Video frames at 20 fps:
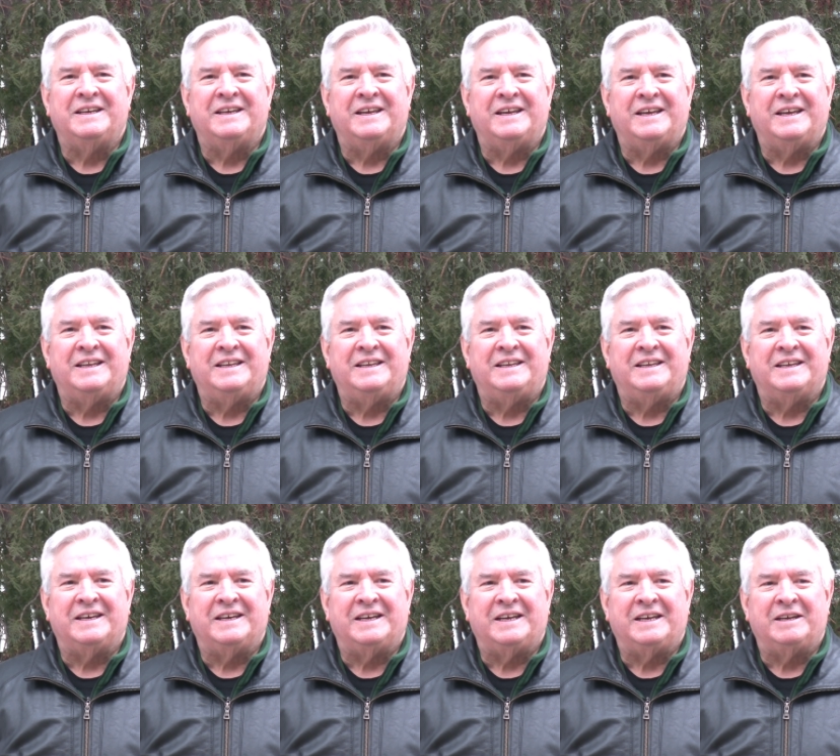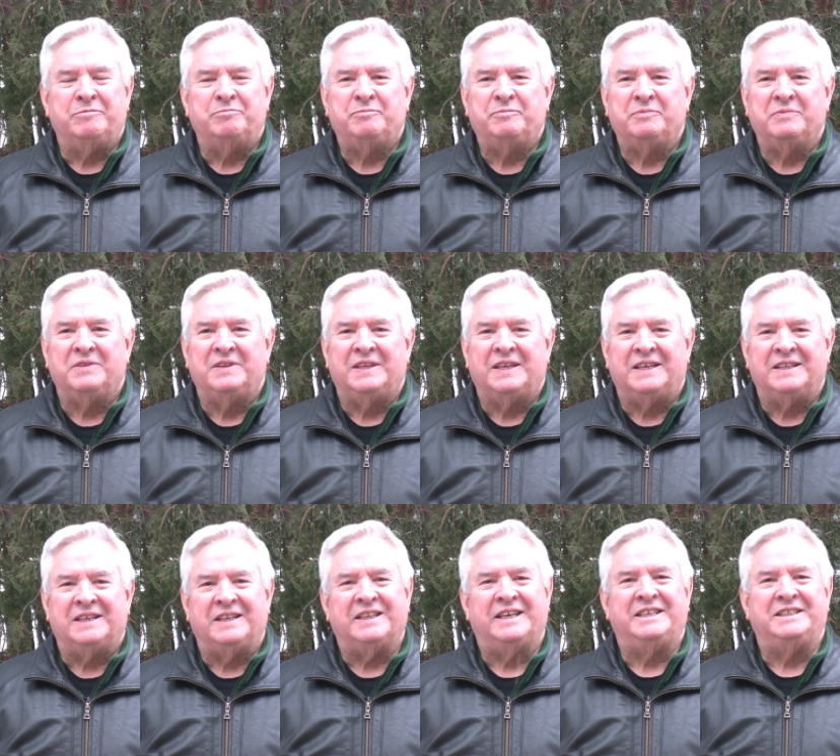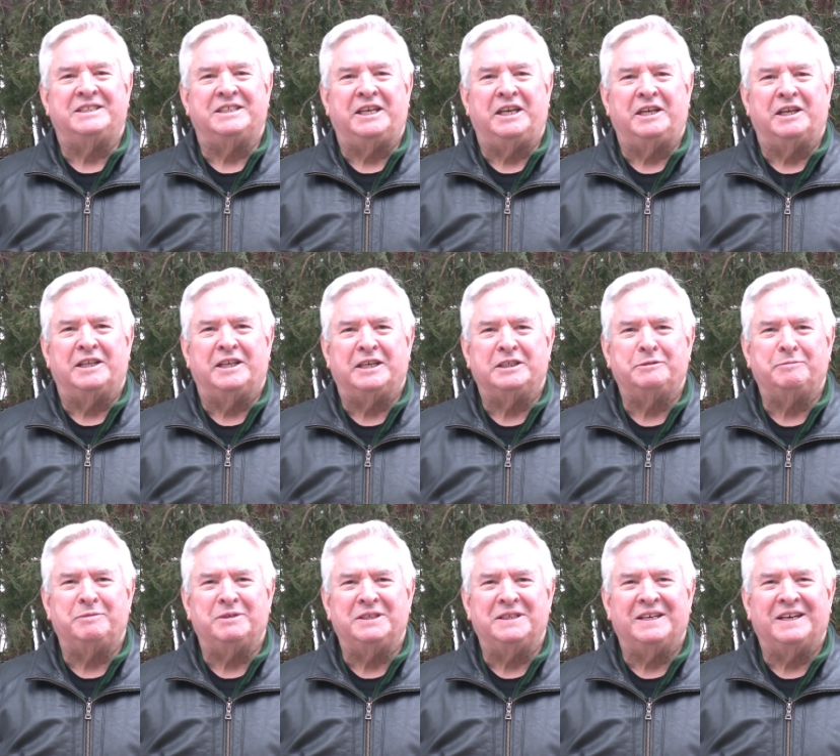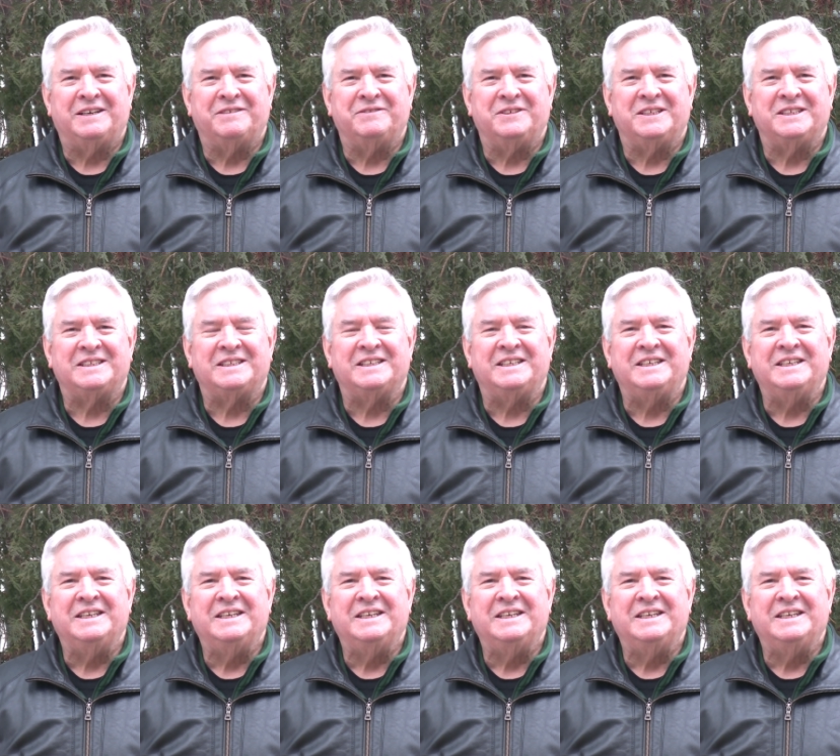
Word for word: and uh, and the late Jay Gillespie, obviously.